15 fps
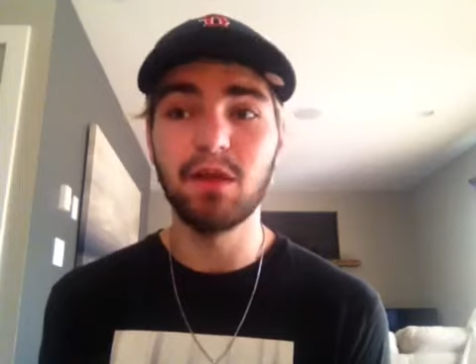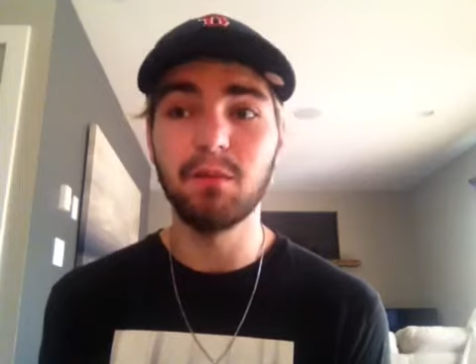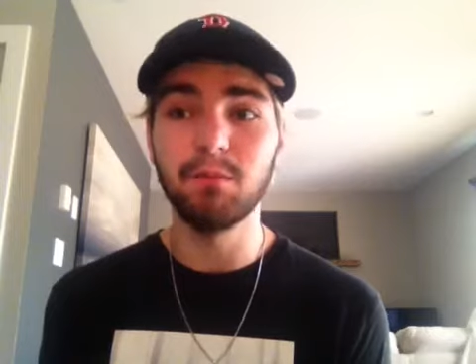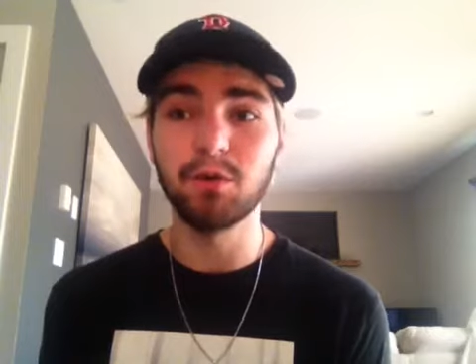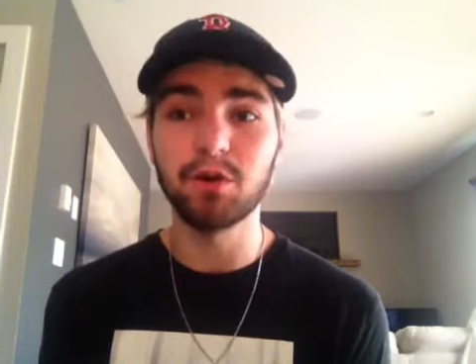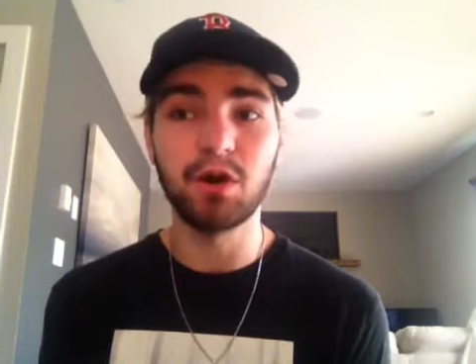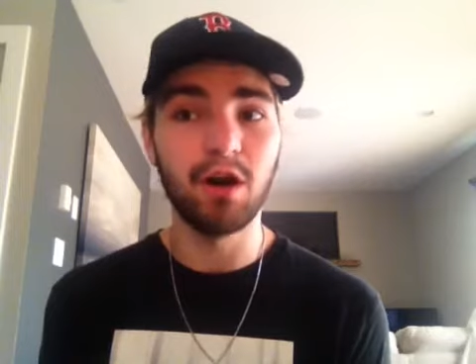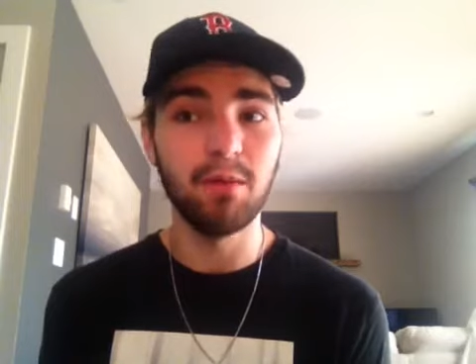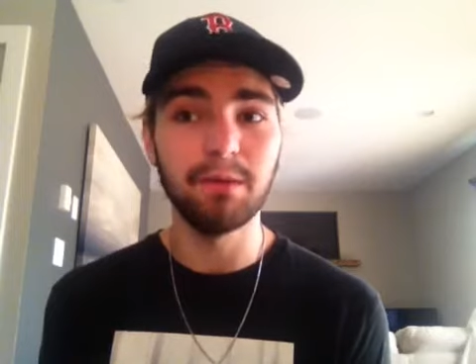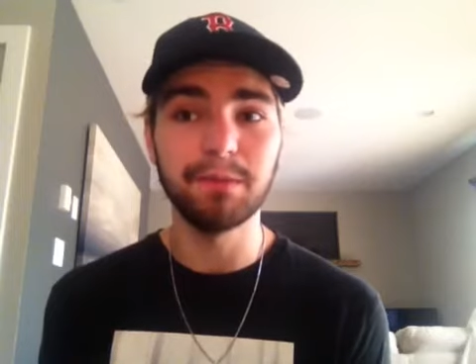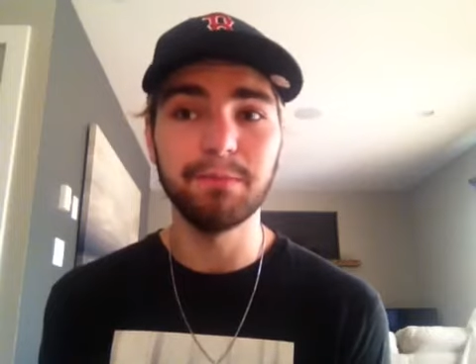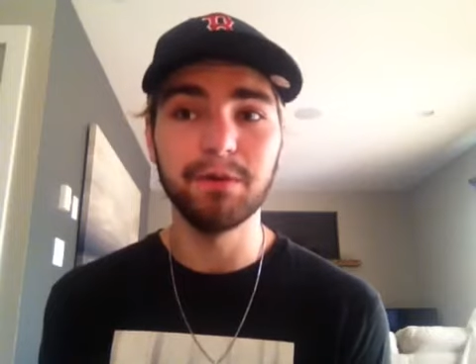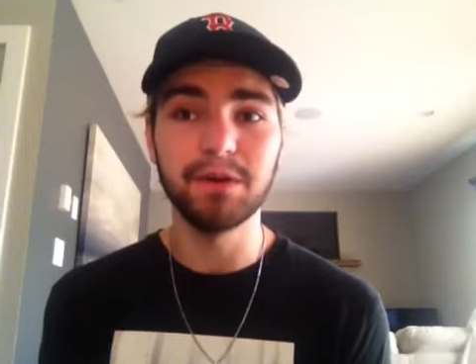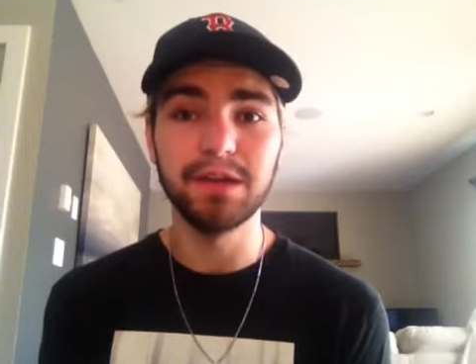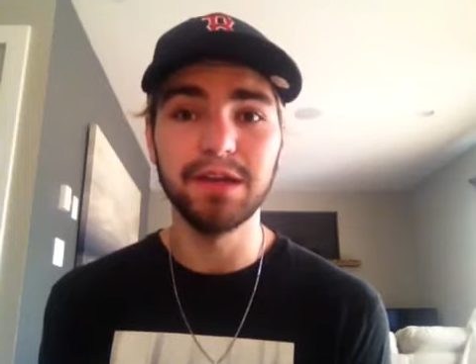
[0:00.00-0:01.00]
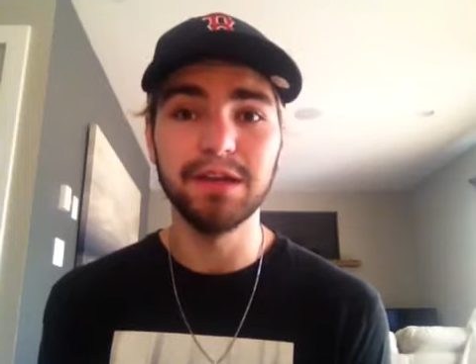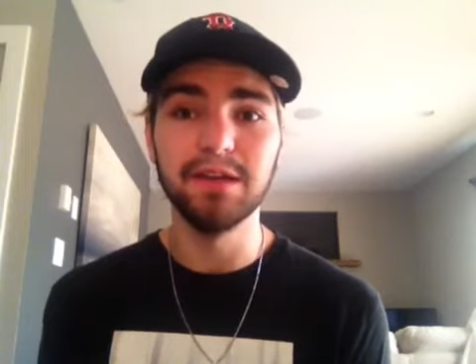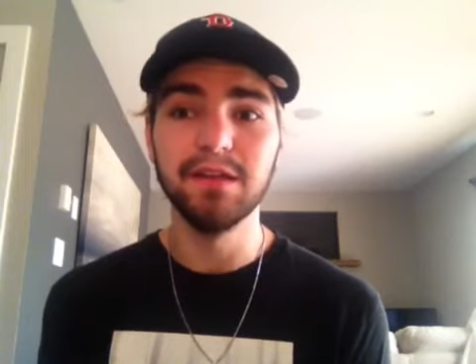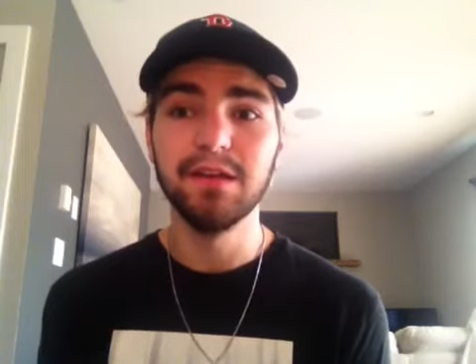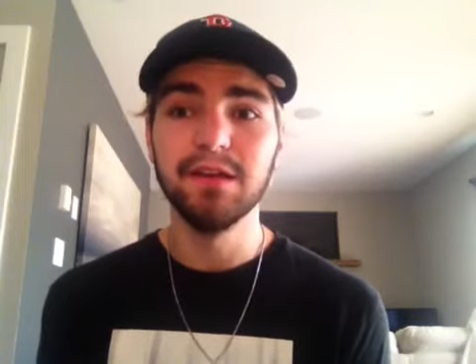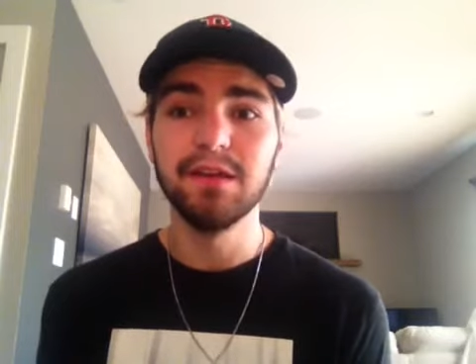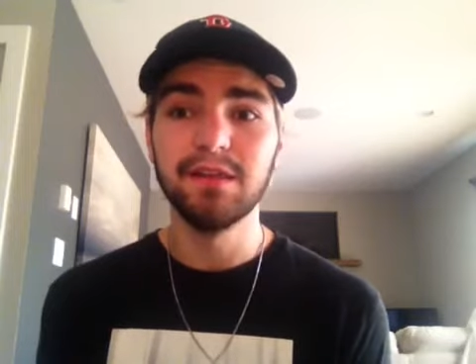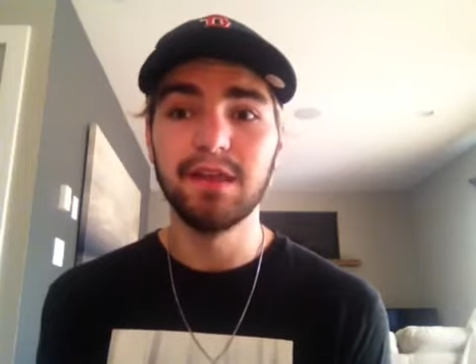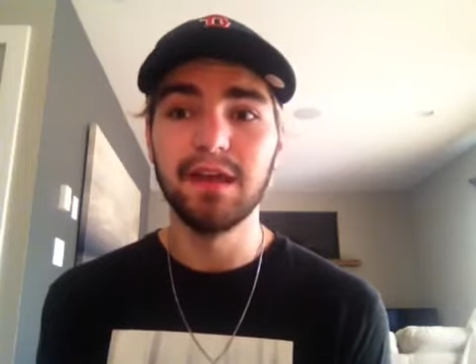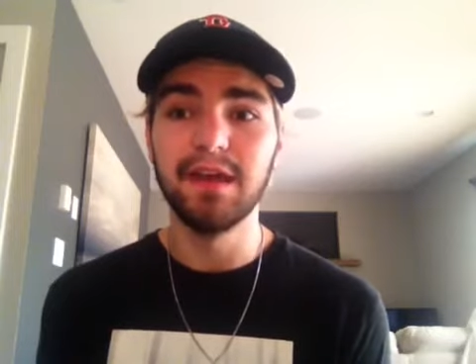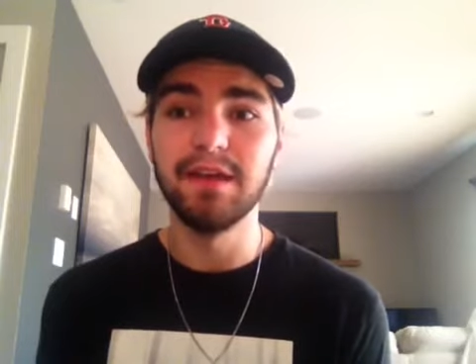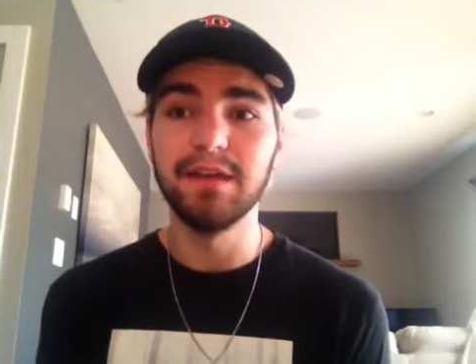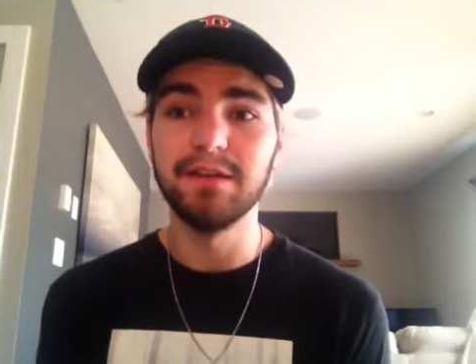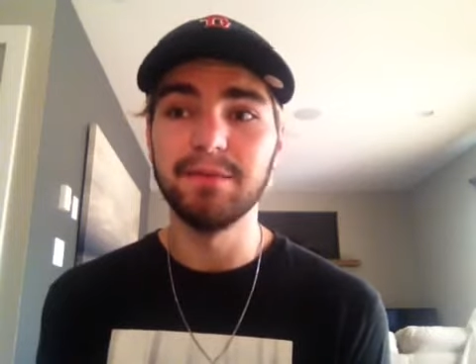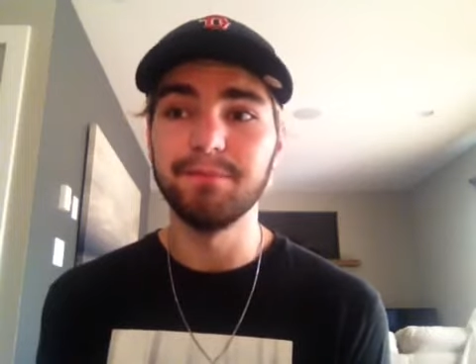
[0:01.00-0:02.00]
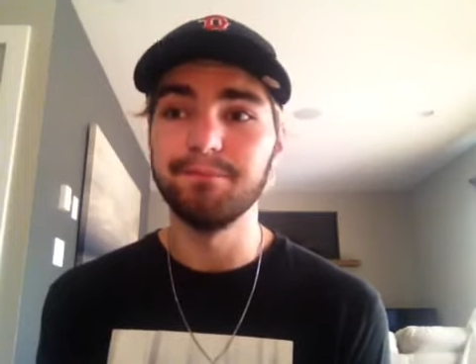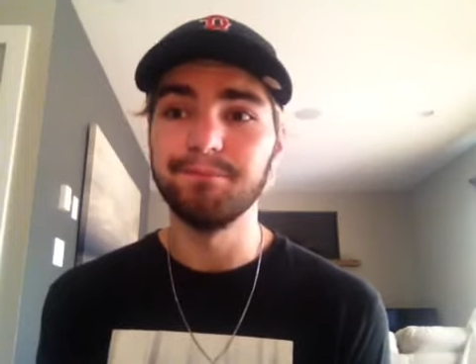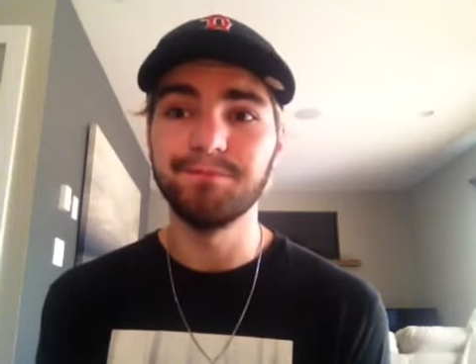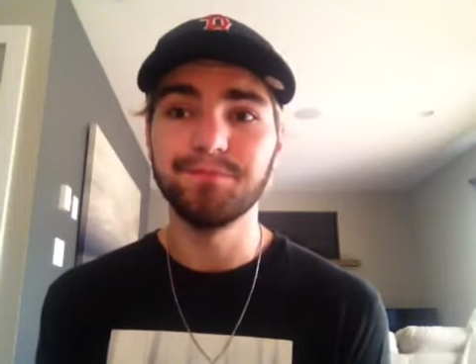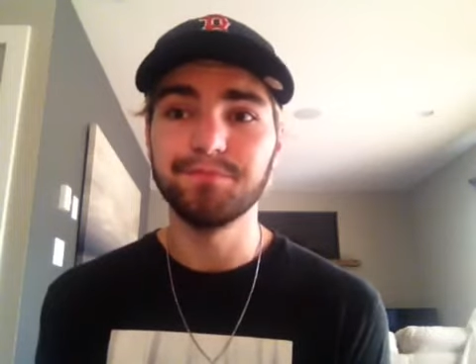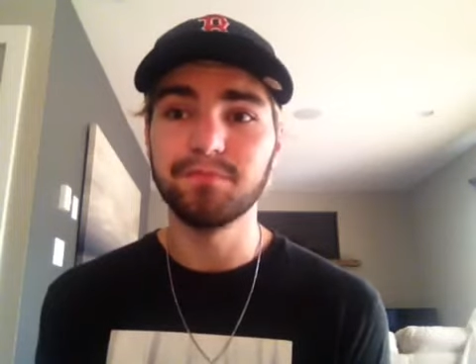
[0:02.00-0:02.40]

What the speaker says: lot more comic booky than